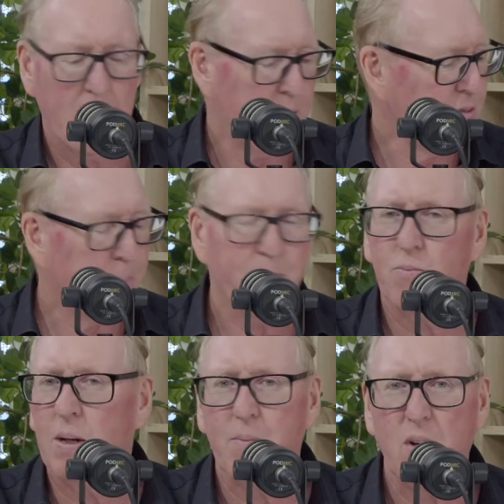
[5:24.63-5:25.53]
And yep,
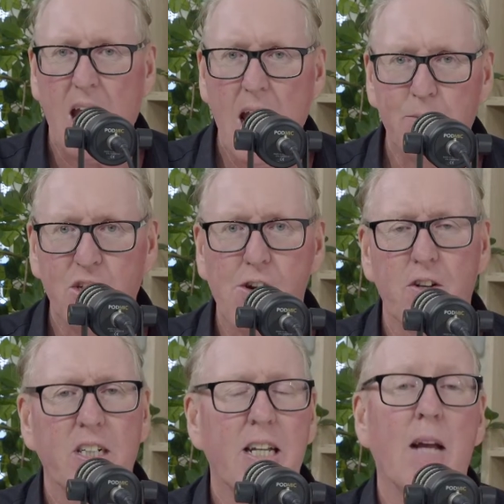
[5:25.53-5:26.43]

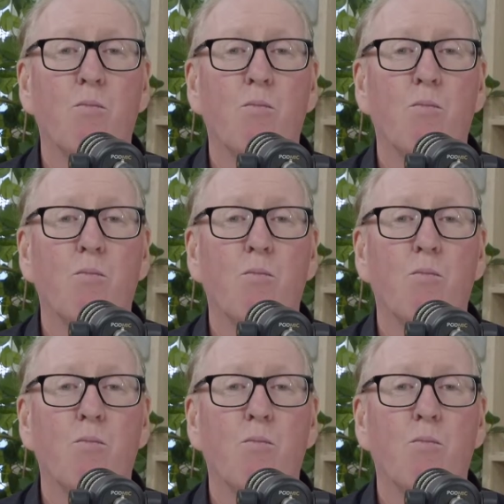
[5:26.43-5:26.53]
absolutely.